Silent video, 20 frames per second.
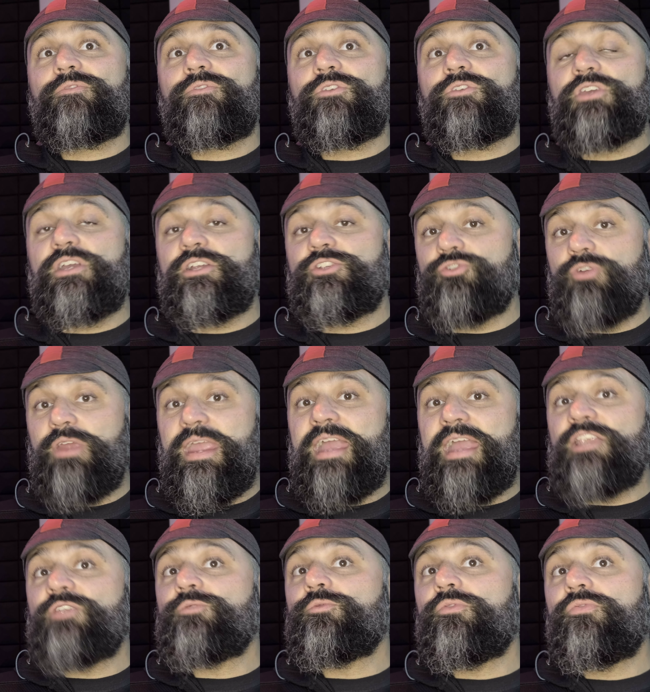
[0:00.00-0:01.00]
get your
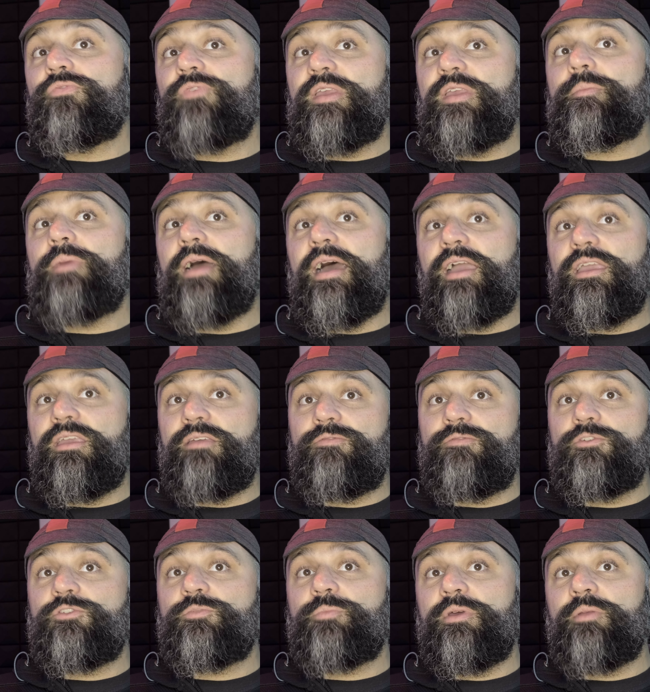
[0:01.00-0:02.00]
annual fee back
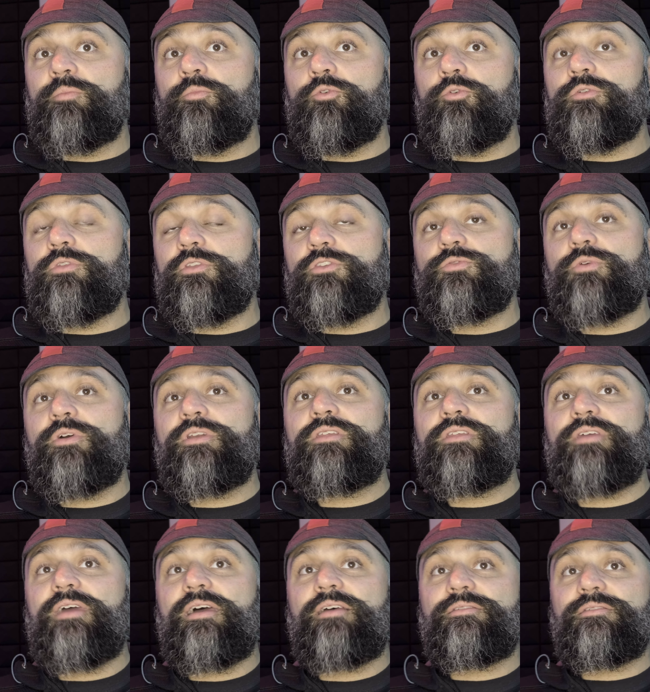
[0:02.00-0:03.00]
if you spend more than
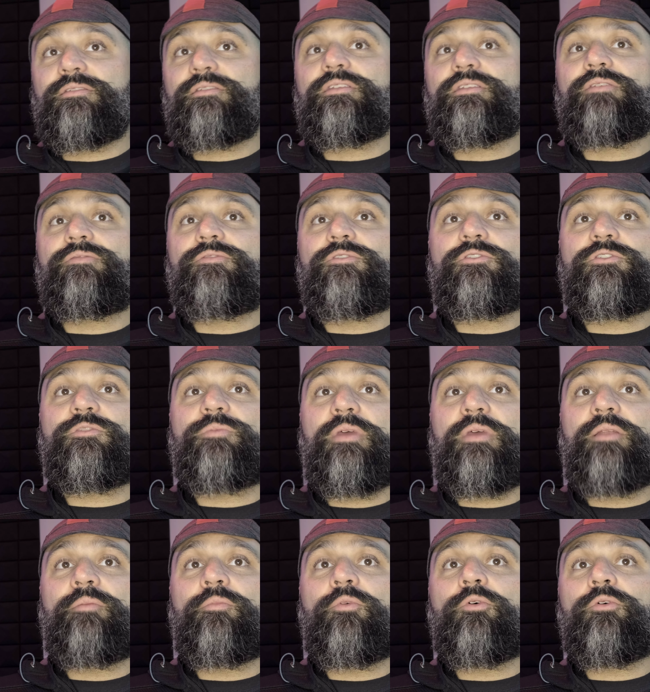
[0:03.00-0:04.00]
20,000. If you
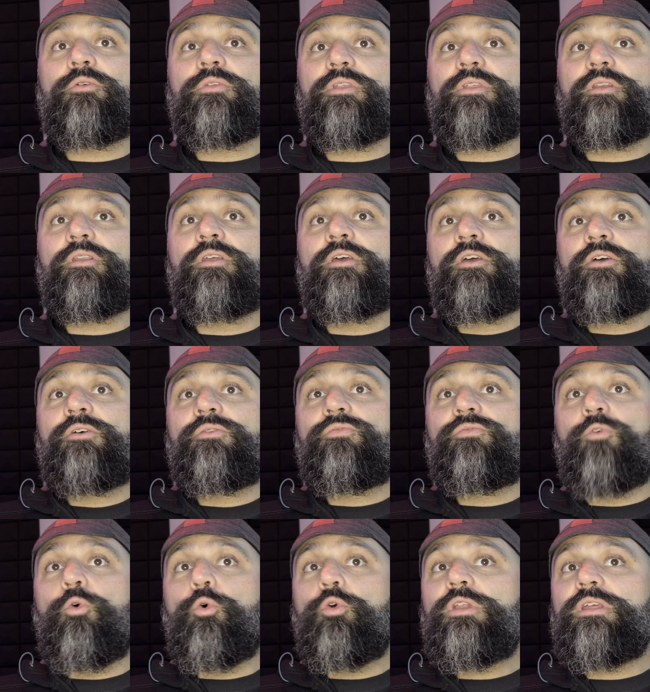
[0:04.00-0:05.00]
spend more than
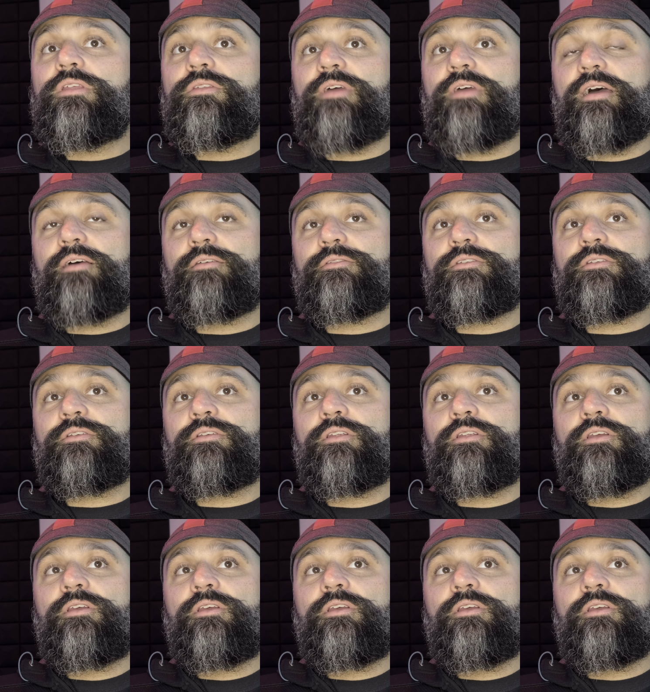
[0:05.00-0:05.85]
40,000,